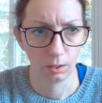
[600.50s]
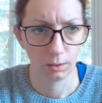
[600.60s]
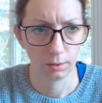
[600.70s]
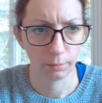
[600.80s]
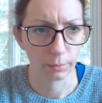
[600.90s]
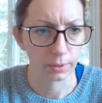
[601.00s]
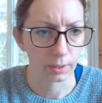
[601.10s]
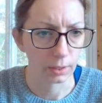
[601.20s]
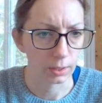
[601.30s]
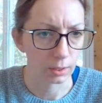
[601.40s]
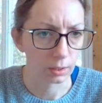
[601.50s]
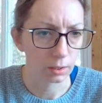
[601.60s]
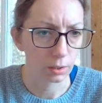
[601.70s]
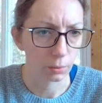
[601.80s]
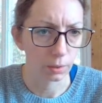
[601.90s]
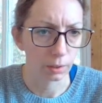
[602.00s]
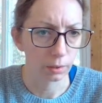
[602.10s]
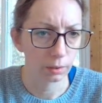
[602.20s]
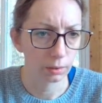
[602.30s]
For some reason it didn't go there.